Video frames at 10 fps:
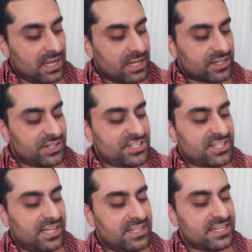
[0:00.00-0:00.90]

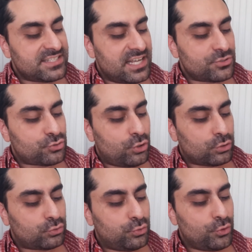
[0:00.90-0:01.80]
Christian Eriksen
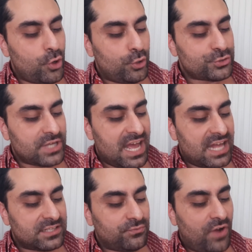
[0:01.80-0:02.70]
scored two goals
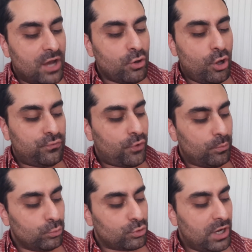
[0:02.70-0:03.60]
and one goal
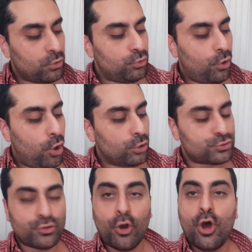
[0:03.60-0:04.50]
from Lukaku
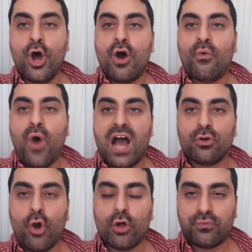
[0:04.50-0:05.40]
also
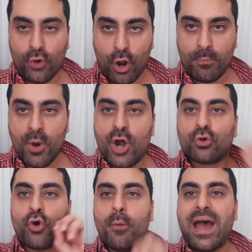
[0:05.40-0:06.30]
one goal from
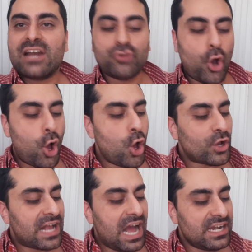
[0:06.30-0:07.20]
Roberto
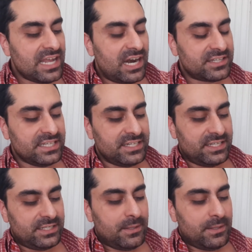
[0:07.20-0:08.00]
Gagliardini.